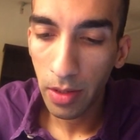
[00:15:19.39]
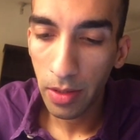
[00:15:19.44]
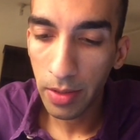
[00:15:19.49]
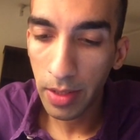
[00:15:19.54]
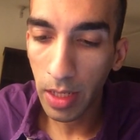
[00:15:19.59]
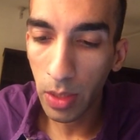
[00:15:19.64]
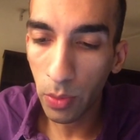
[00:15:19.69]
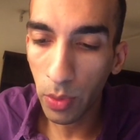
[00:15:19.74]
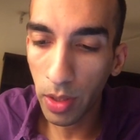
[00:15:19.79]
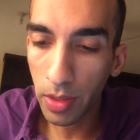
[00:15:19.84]

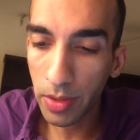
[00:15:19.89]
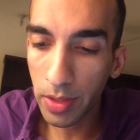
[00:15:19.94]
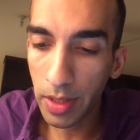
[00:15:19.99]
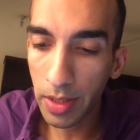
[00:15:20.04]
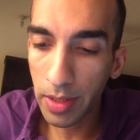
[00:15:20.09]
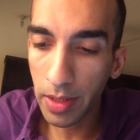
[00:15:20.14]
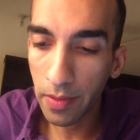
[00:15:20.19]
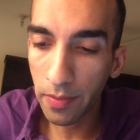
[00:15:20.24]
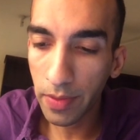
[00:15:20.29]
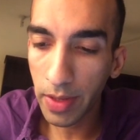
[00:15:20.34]
10 ones are,
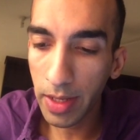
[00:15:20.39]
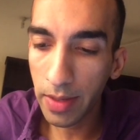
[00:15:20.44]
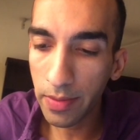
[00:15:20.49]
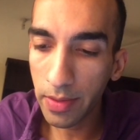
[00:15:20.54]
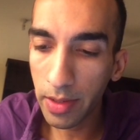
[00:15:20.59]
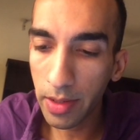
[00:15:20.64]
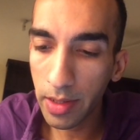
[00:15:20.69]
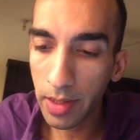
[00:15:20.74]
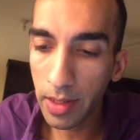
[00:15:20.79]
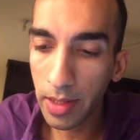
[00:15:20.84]
10 fives
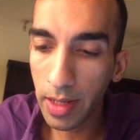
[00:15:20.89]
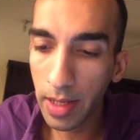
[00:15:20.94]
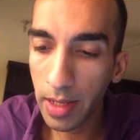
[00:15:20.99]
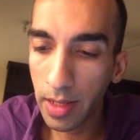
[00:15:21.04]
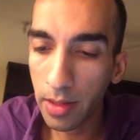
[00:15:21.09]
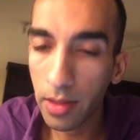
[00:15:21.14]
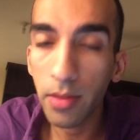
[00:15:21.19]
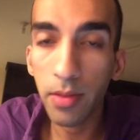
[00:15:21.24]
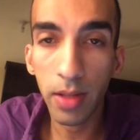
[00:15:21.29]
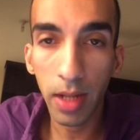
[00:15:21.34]
are,
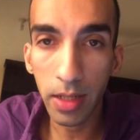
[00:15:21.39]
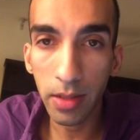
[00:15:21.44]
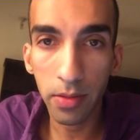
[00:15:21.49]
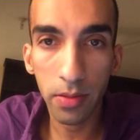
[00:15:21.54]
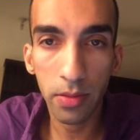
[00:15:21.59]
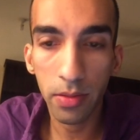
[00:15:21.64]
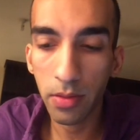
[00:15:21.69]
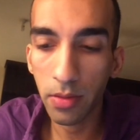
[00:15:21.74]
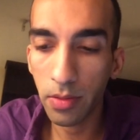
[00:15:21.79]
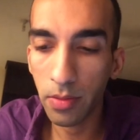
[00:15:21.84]
and
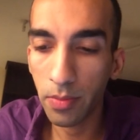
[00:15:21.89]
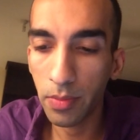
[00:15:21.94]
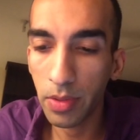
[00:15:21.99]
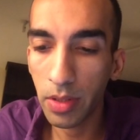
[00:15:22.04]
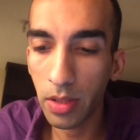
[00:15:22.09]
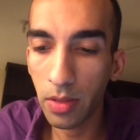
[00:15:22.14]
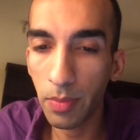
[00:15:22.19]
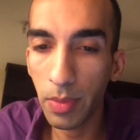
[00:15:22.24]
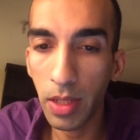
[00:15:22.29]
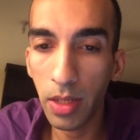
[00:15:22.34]
that's
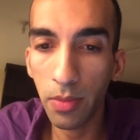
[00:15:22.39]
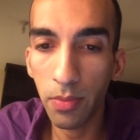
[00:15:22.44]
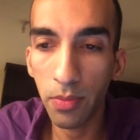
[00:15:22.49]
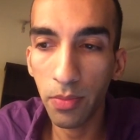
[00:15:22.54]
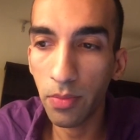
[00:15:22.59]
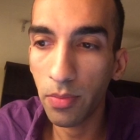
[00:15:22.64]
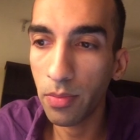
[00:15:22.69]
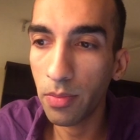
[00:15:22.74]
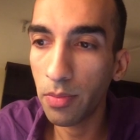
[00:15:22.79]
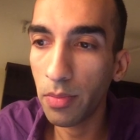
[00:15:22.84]
just me
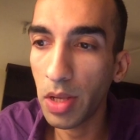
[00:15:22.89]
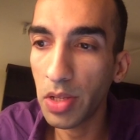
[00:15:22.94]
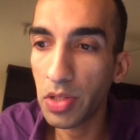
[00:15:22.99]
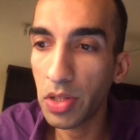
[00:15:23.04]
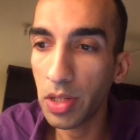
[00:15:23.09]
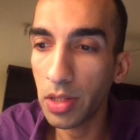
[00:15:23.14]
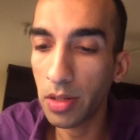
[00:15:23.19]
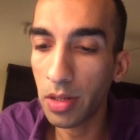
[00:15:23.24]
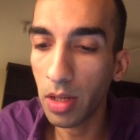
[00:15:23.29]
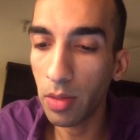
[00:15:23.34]

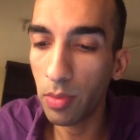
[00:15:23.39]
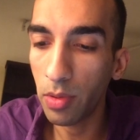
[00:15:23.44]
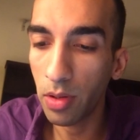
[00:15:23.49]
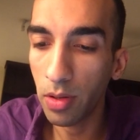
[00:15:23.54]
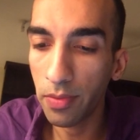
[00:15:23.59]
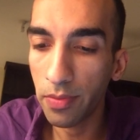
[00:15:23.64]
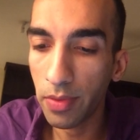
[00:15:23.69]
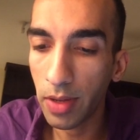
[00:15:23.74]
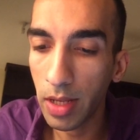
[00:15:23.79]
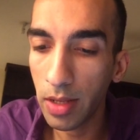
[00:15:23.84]
mentioning the table
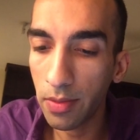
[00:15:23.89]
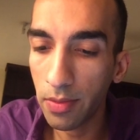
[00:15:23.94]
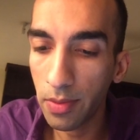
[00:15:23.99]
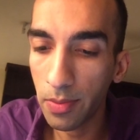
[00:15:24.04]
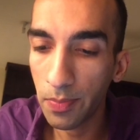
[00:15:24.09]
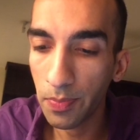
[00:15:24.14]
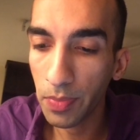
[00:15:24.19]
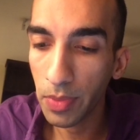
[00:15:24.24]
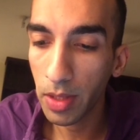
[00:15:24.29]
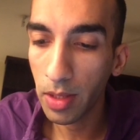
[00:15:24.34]
of
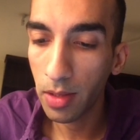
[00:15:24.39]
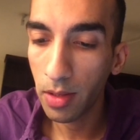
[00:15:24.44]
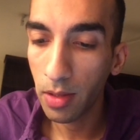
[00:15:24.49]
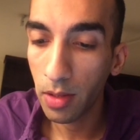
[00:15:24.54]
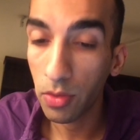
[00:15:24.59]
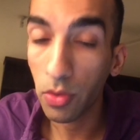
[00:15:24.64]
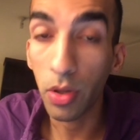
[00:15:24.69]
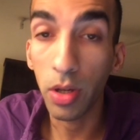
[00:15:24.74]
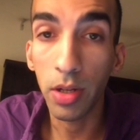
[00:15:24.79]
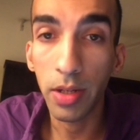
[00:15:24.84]
10,
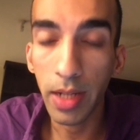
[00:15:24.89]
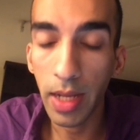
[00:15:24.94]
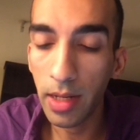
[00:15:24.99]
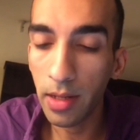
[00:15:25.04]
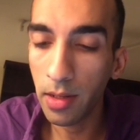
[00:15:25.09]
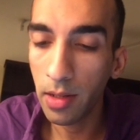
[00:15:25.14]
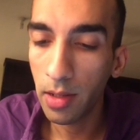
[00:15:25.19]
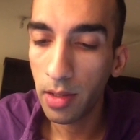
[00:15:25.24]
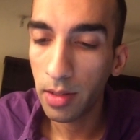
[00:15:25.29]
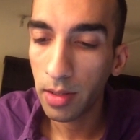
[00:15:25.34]

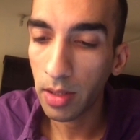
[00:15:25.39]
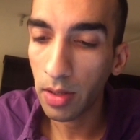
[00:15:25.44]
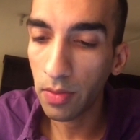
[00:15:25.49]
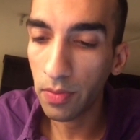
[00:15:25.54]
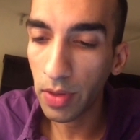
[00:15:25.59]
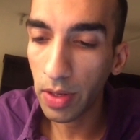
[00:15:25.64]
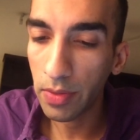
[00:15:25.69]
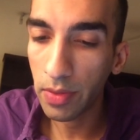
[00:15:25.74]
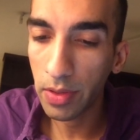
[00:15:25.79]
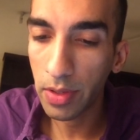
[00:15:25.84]
7
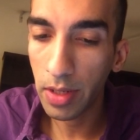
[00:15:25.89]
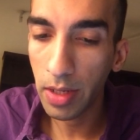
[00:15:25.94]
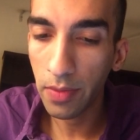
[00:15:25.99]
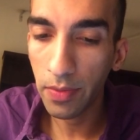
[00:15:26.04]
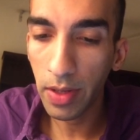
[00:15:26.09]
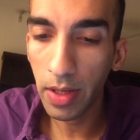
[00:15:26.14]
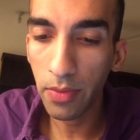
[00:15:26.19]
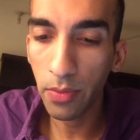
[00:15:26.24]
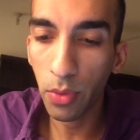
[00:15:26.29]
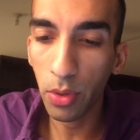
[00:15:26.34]
5 to
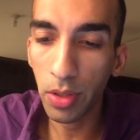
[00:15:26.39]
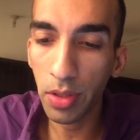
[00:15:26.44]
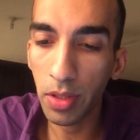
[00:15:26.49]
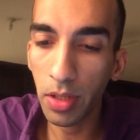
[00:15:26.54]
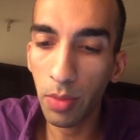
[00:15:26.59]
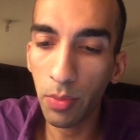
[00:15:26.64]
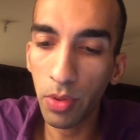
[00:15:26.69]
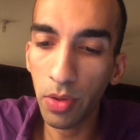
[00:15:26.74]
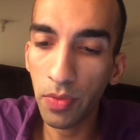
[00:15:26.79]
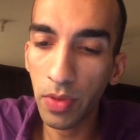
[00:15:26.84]
35. What is the
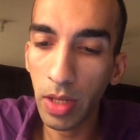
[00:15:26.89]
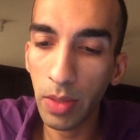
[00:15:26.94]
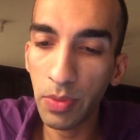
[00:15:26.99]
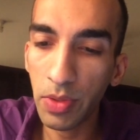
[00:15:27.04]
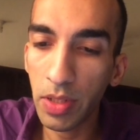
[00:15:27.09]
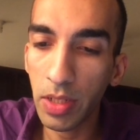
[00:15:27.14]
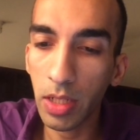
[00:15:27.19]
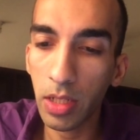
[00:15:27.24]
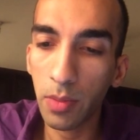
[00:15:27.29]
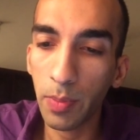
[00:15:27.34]
number of times
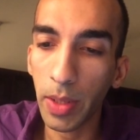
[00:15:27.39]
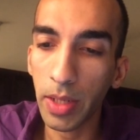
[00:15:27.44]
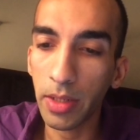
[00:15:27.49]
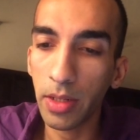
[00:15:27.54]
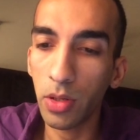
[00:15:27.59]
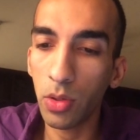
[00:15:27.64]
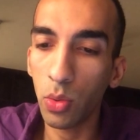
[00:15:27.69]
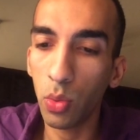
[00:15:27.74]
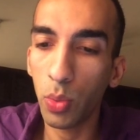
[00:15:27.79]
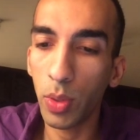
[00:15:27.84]
she's
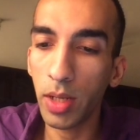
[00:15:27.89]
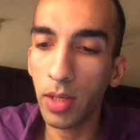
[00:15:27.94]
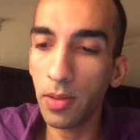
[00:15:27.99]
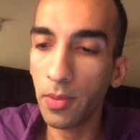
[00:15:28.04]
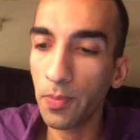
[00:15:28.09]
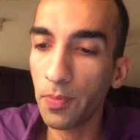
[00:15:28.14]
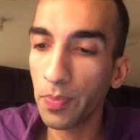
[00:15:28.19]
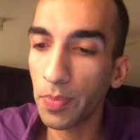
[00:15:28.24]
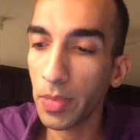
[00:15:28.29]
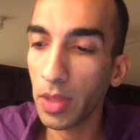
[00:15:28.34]
expected to
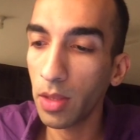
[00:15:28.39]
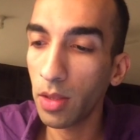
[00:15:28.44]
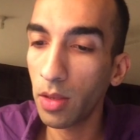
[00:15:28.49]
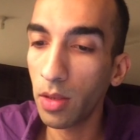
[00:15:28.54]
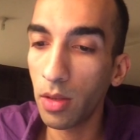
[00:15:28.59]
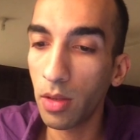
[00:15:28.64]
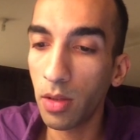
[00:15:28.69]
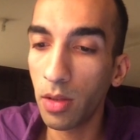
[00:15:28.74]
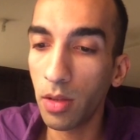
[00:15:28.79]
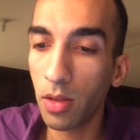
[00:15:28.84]
win
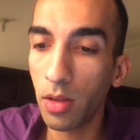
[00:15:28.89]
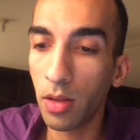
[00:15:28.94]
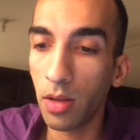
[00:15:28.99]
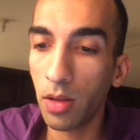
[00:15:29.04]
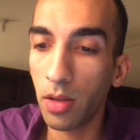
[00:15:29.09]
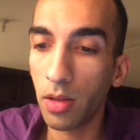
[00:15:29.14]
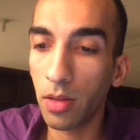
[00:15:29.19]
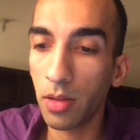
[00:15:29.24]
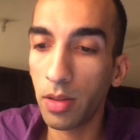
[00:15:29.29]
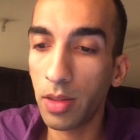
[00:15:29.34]

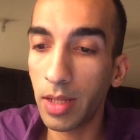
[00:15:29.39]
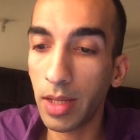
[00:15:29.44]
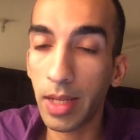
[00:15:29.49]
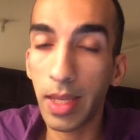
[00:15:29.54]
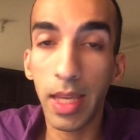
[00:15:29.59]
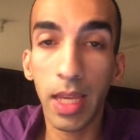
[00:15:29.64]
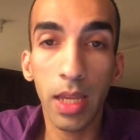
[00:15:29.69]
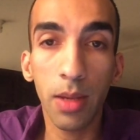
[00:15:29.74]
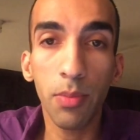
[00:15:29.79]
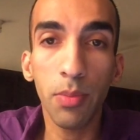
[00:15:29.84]
the
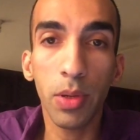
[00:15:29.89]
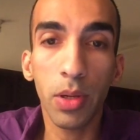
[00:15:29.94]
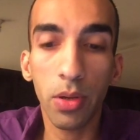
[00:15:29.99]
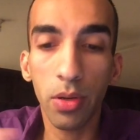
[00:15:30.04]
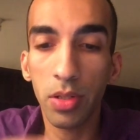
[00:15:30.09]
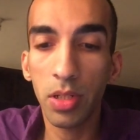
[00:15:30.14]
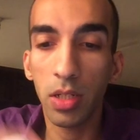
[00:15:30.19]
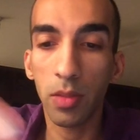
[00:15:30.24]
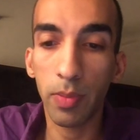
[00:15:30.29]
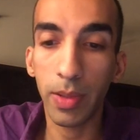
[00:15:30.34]
game
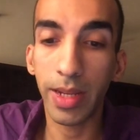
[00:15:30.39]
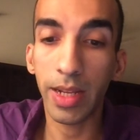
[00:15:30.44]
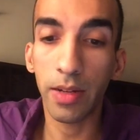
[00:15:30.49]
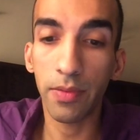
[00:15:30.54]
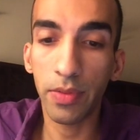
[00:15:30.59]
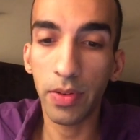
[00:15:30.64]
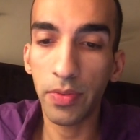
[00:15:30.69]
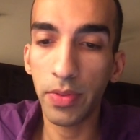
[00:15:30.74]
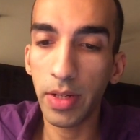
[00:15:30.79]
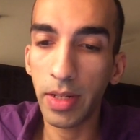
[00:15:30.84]
because she's playing it
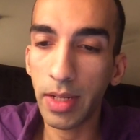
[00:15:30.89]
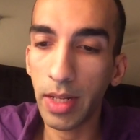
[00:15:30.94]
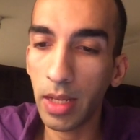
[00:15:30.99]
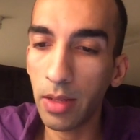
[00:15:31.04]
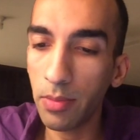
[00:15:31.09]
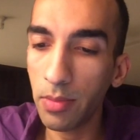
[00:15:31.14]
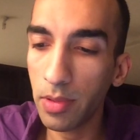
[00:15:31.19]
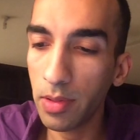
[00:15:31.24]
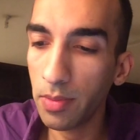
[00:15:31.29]
50 times?